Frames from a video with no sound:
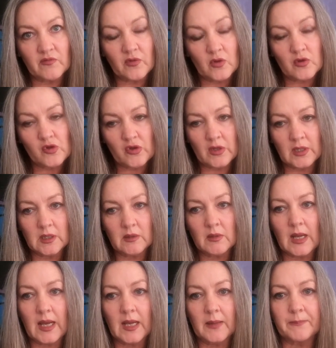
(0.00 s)
virgin
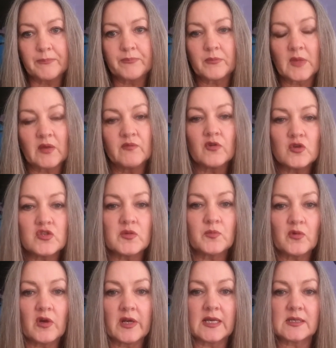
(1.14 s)

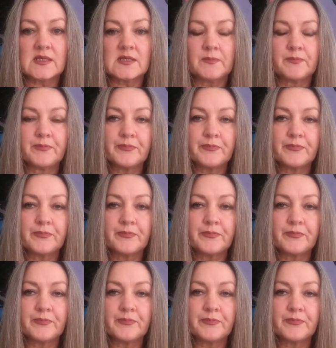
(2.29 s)
products.